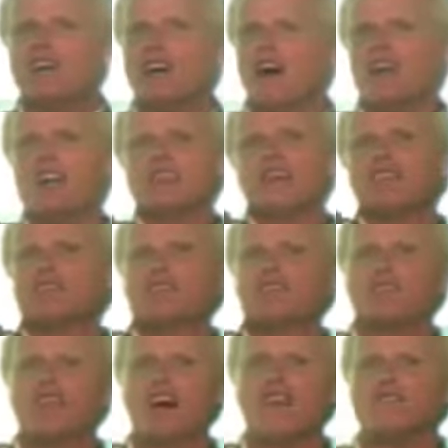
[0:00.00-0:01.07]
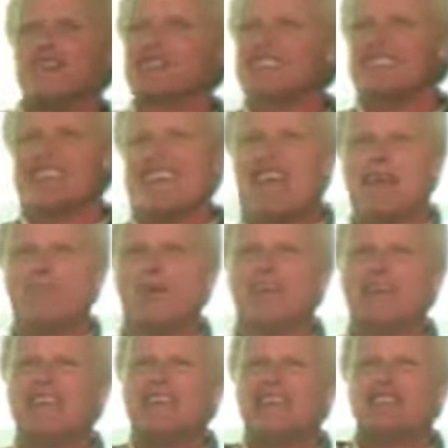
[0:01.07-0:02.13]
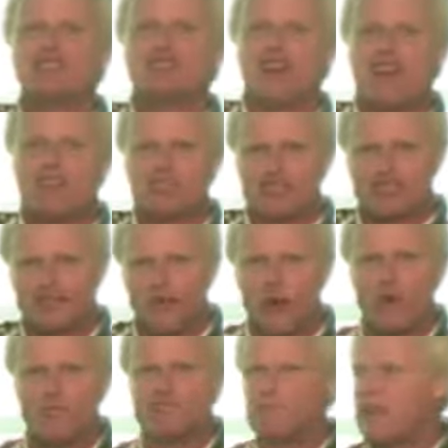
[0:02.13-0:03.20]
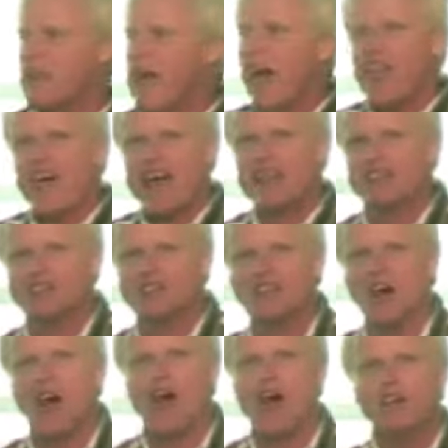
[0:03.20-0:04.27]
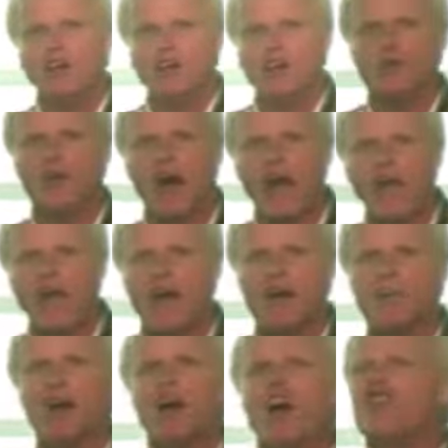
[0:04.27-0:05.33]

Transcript: God, I thank you. Your love doesn't enable me. It transforms me. That is not who I am.